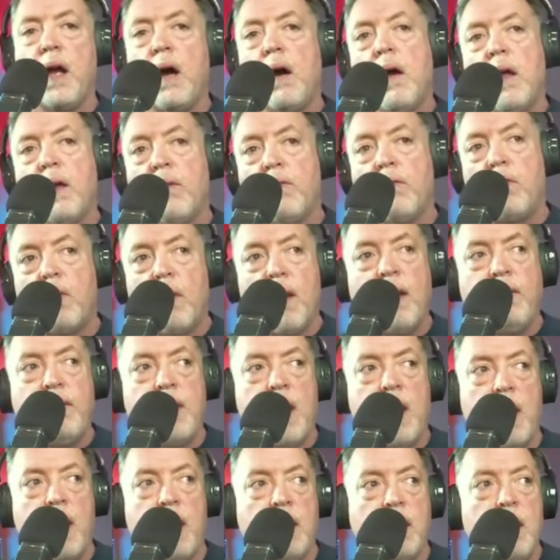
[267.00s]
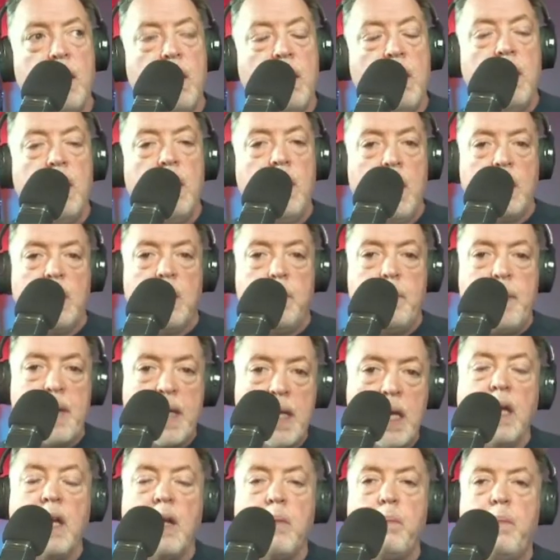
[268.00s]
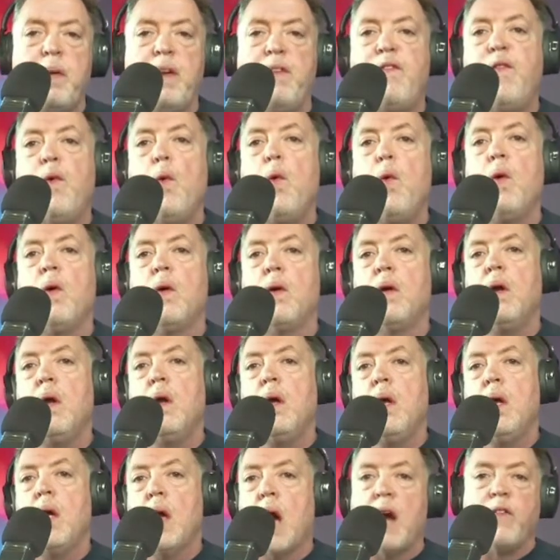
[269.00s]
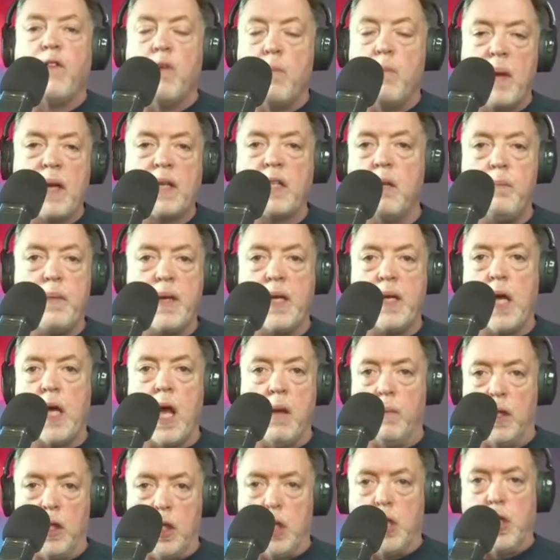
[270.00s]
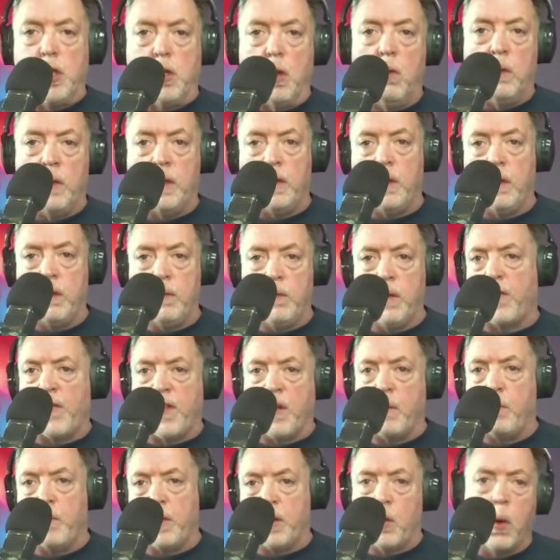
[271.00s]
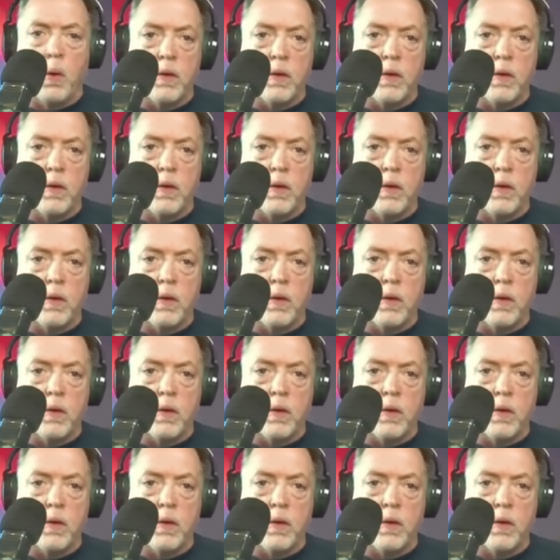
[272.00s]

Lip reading: had read that at the beginning before ivermectin became illegal and nothing but horse